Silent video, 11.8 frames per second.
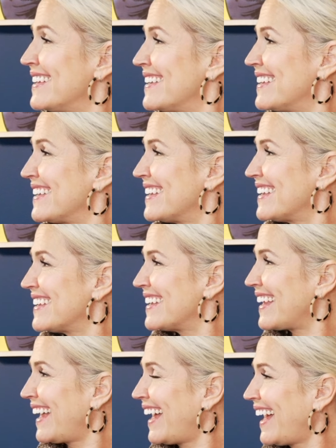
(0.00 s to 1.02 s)

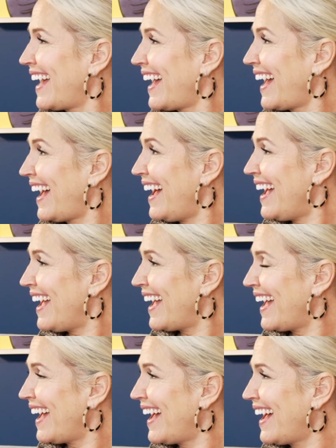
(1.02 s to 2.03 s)

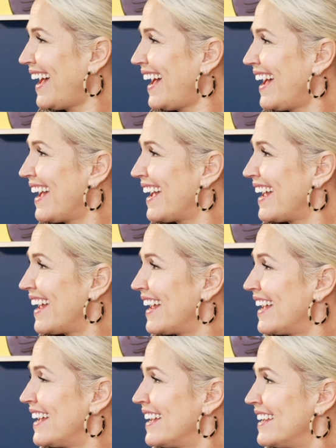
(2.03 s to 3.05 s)

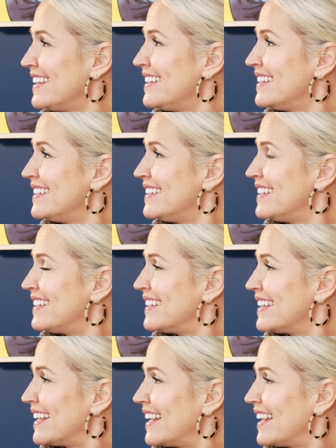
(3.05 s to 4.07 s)

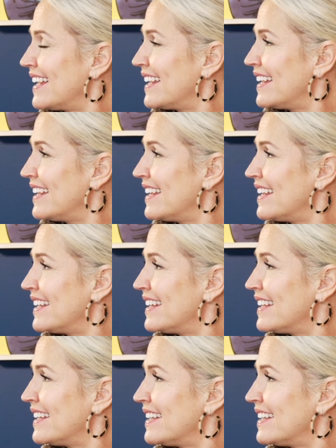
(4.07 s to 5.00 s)
This person isn't speaking.